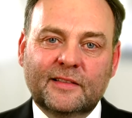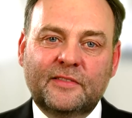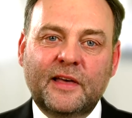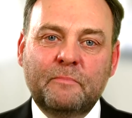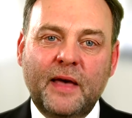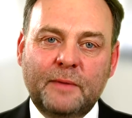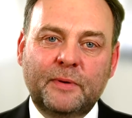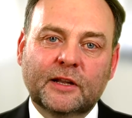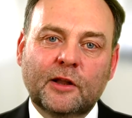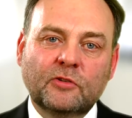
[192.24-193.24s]
There may be
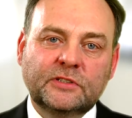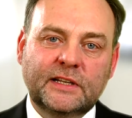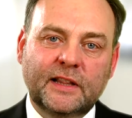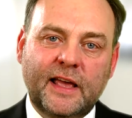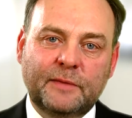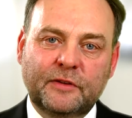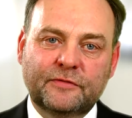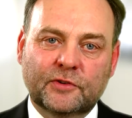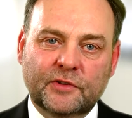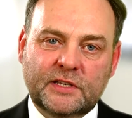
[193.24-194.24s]
a long delay
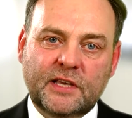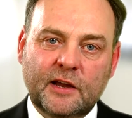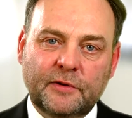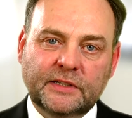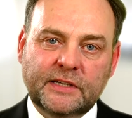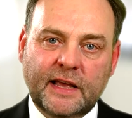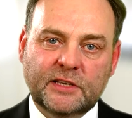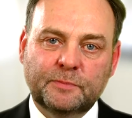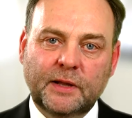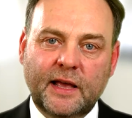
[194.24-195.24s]
before this hearing takes
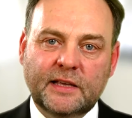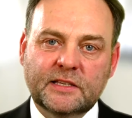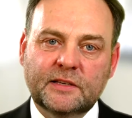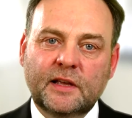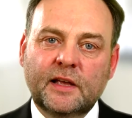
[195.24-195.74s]
place,